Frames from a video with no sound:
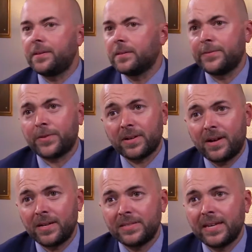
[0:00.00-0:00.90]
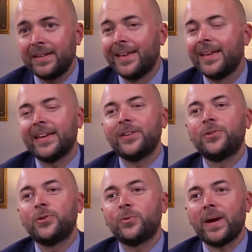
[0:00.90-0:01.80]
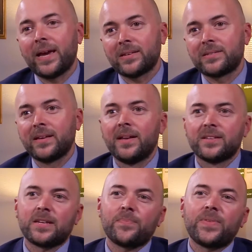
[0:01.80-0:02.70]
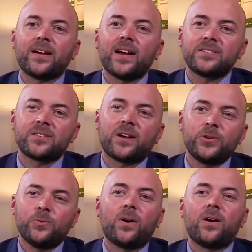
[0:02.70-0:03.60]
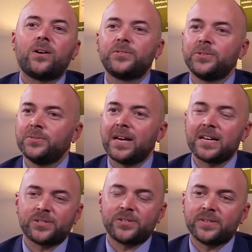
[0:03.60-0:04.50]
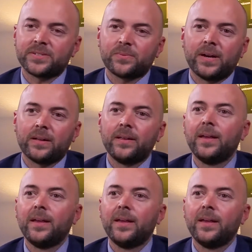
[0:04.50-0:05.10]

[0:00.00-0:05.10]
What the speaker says: deliver content in new ways, something I saw you all do last year as well.